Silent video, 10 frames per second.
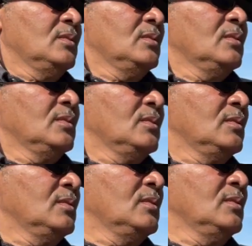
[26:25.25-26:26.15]
something one
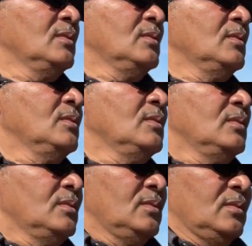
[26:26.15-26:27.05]
time about,
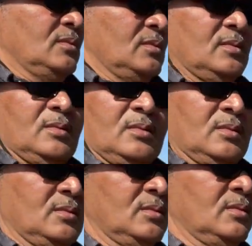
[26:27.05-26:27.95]
they talking
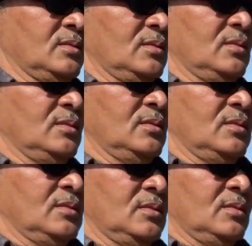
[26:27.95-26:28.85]
about a sac-a-lait.
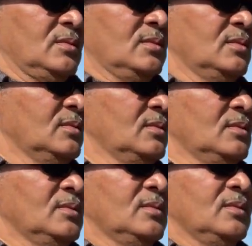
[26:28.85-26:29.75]
What he
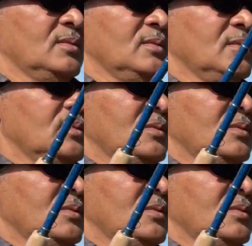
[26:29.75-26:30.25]
talking about?